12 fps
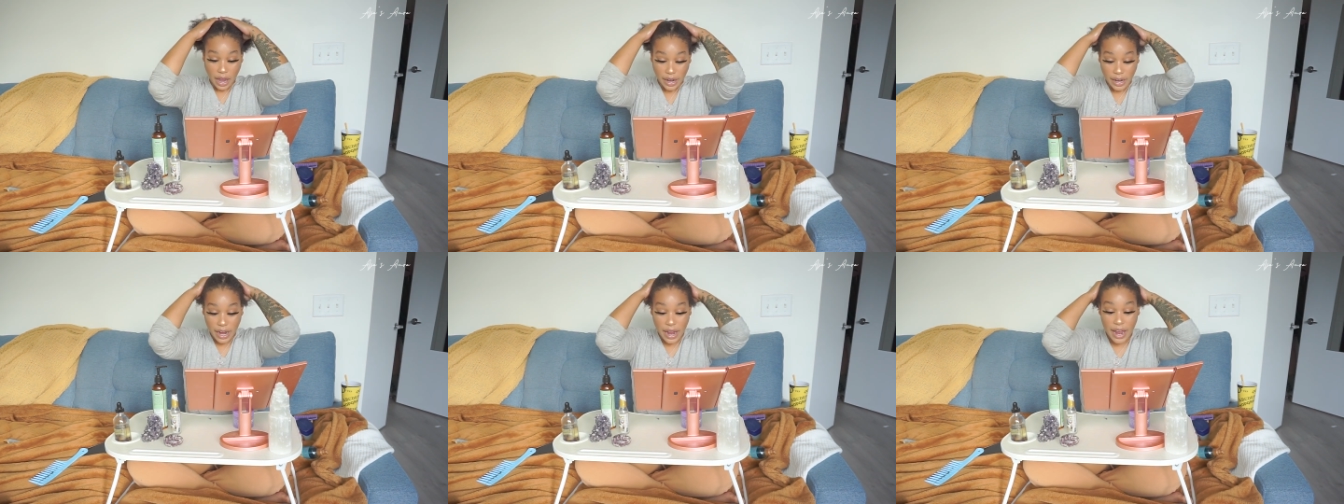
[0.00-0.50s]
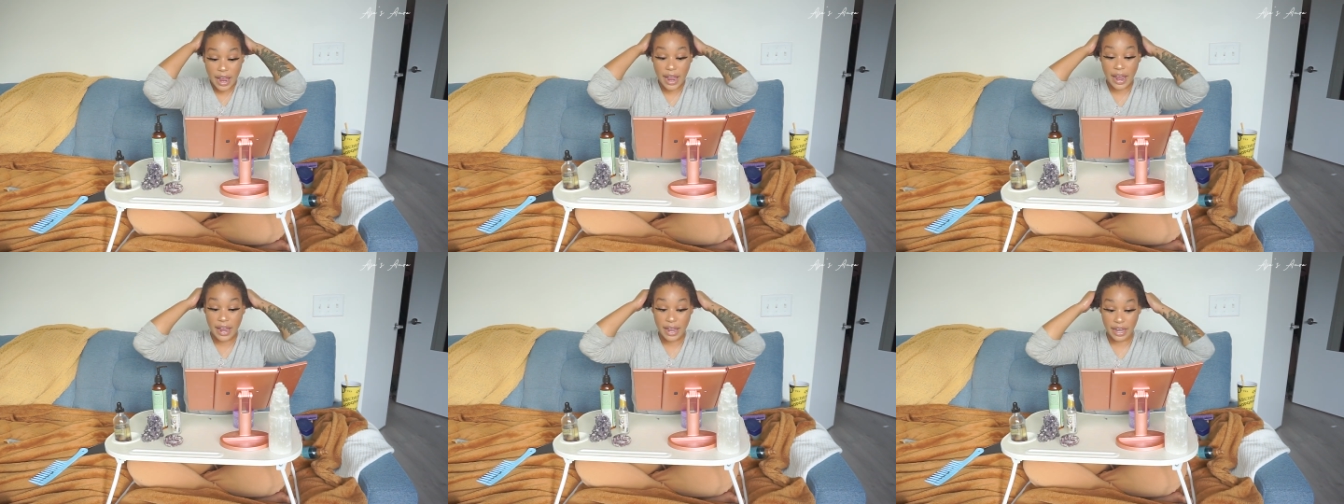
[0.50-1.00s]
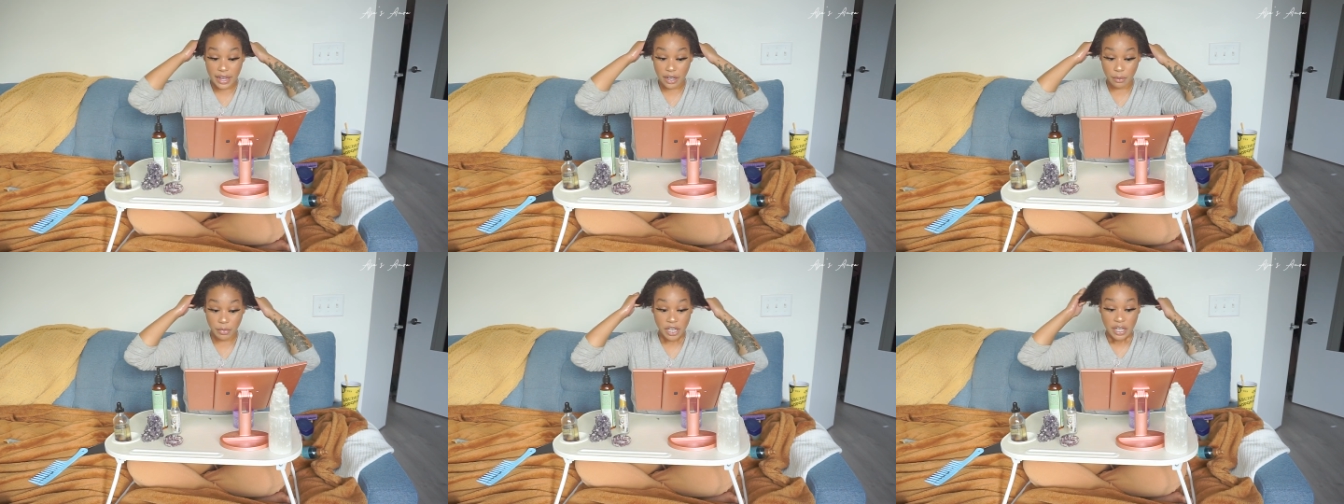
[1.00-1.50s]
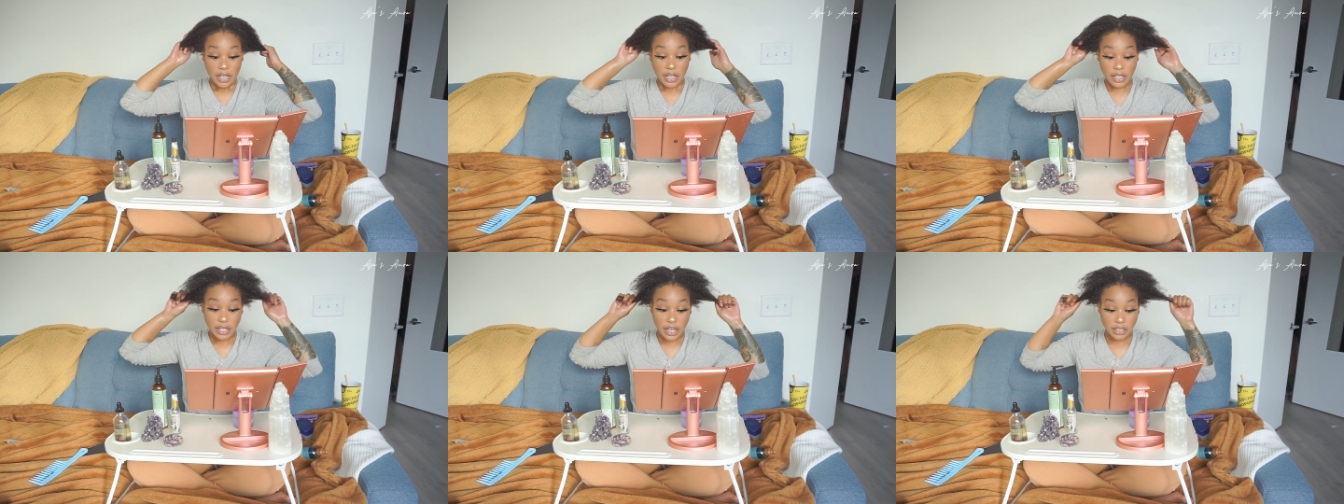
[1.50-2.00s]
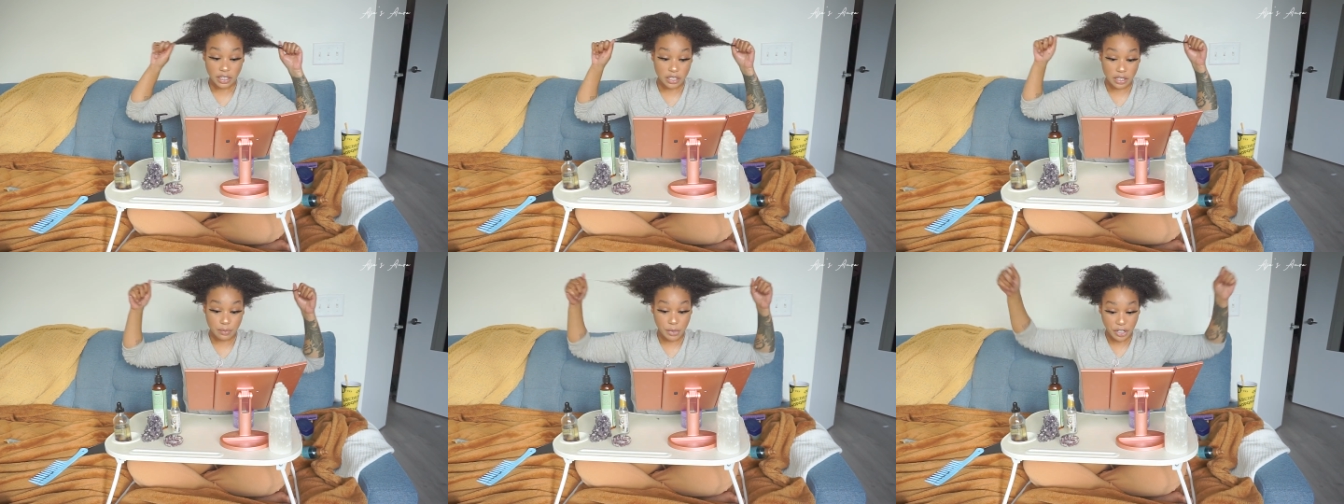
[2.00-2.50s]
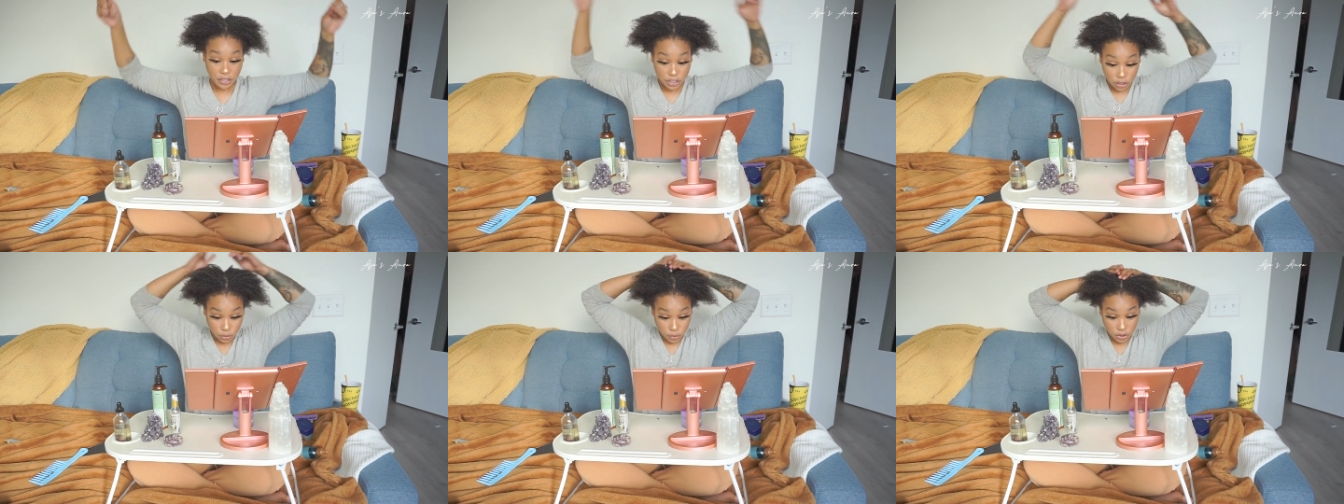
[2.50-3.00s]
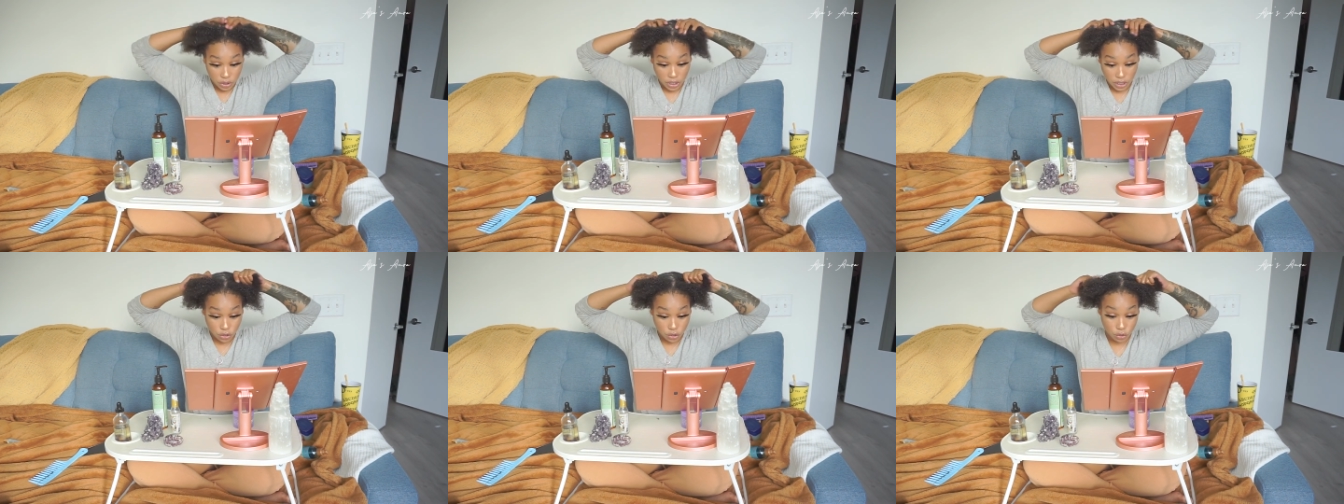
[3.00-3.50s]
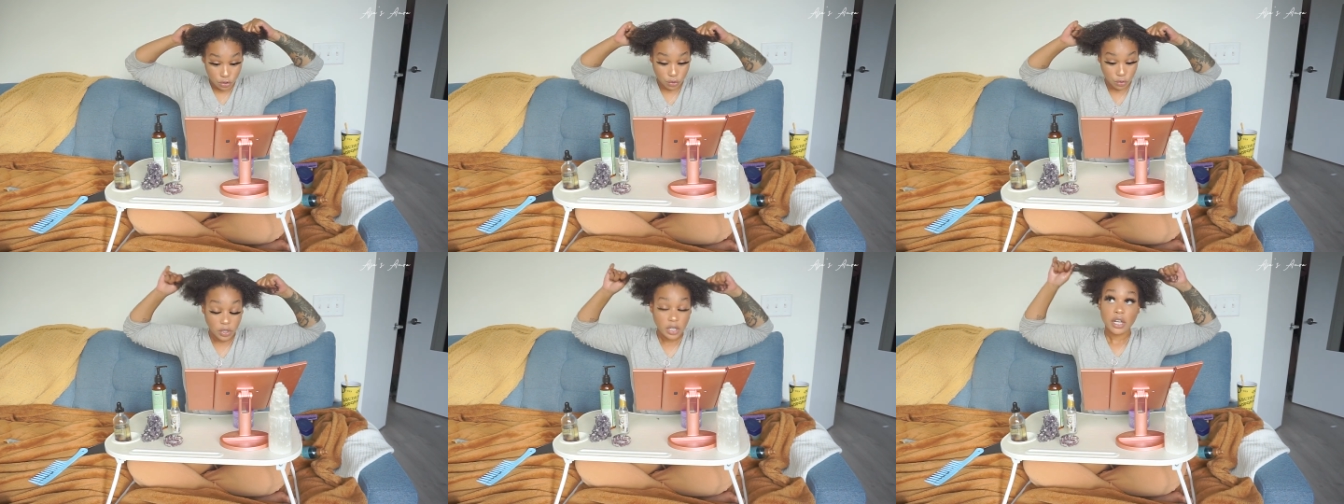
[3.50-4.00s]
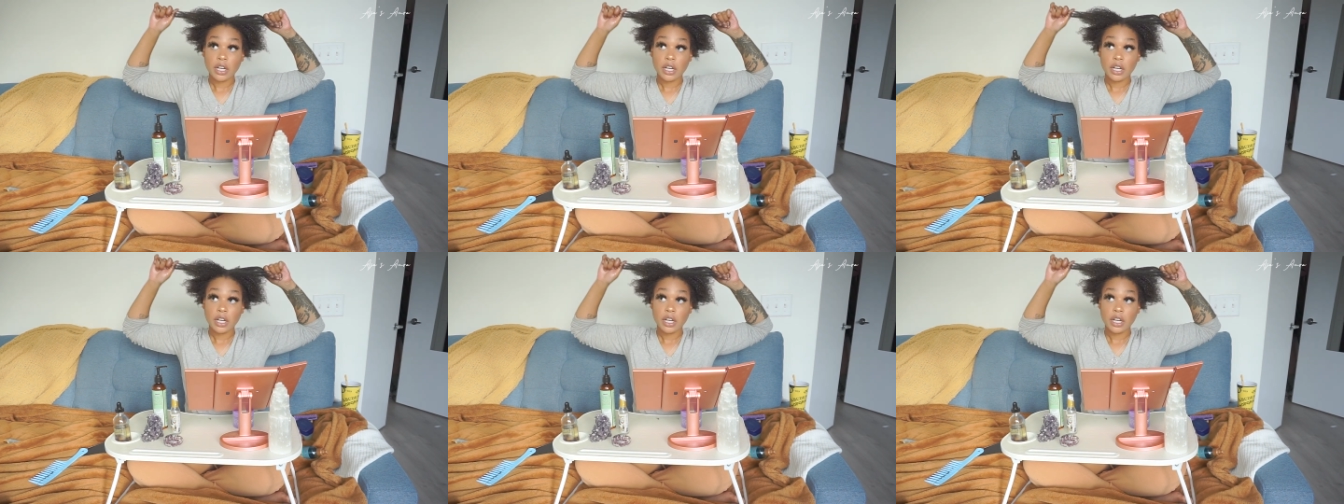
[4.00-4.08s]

I am connected spiritually to